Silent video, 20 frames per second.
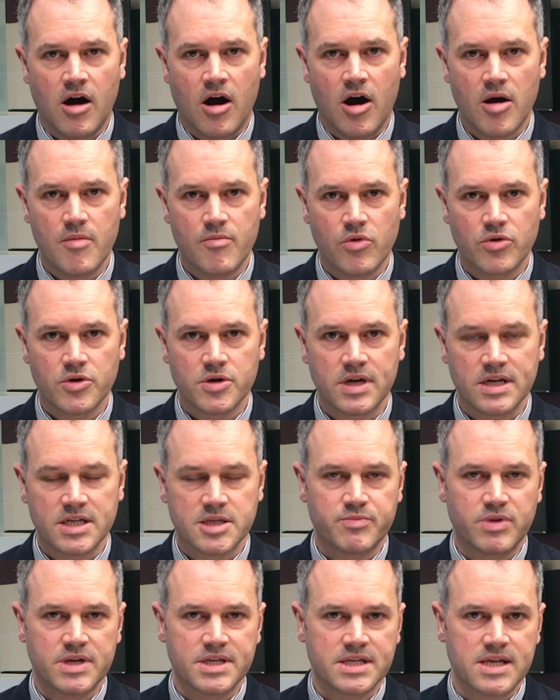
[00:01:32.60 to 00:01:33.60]
are more
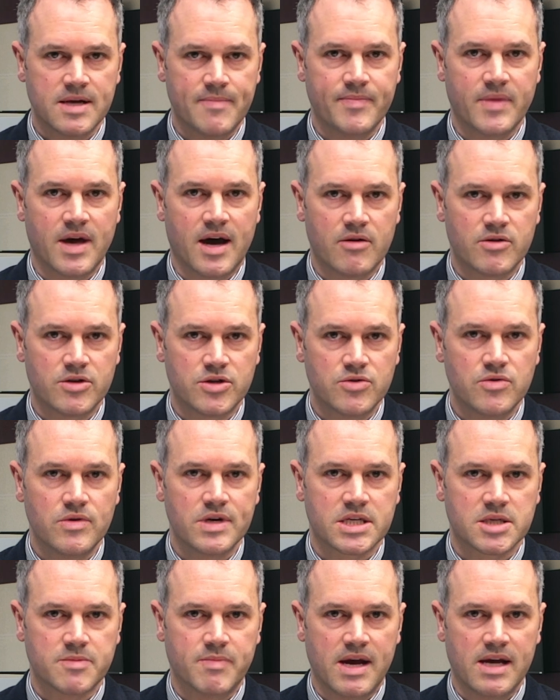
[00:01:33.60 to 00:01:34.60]
explicit and do
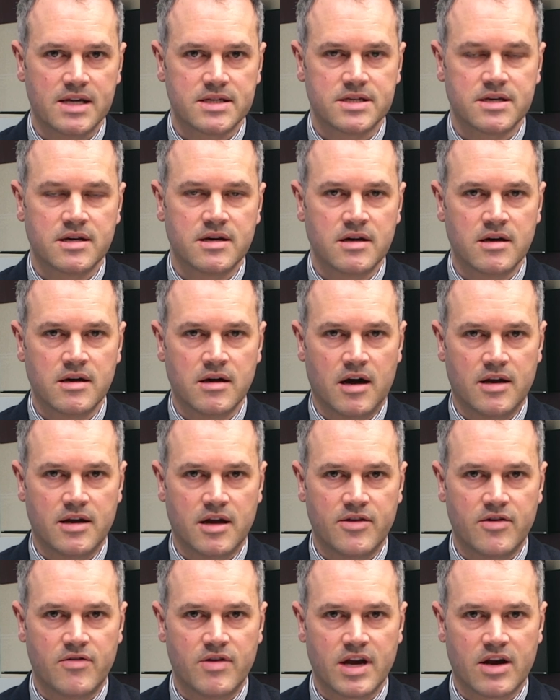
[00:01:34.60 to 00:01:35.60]
expect
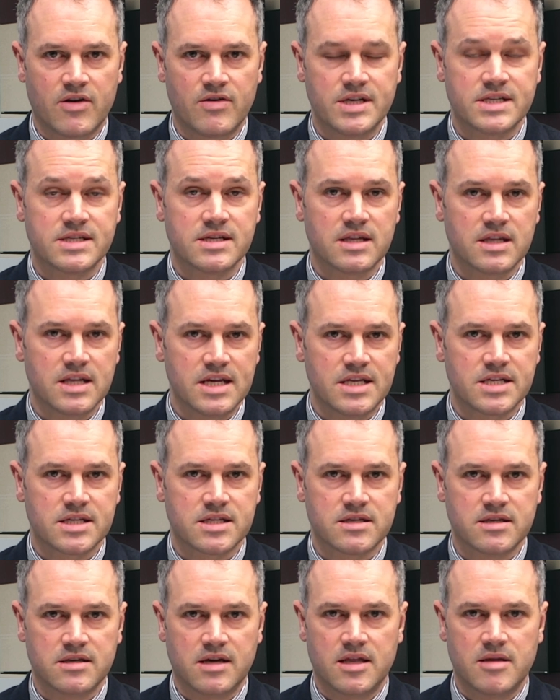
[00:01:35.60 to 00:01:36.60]
another increase at
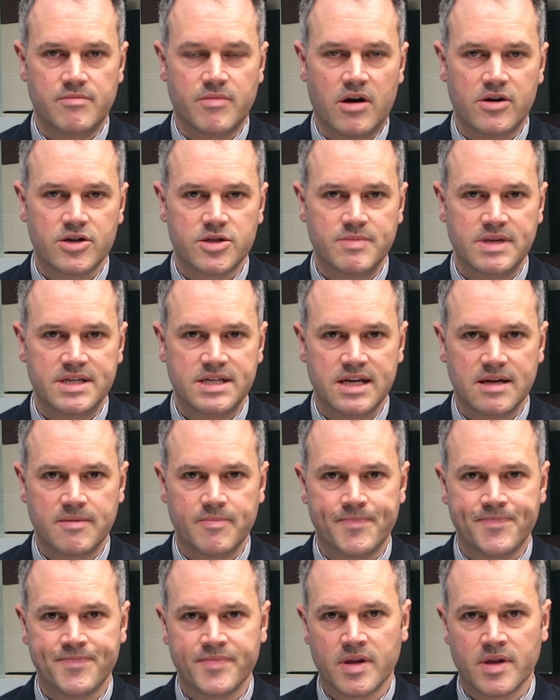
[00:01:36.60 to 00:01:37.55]
least at the March meeting.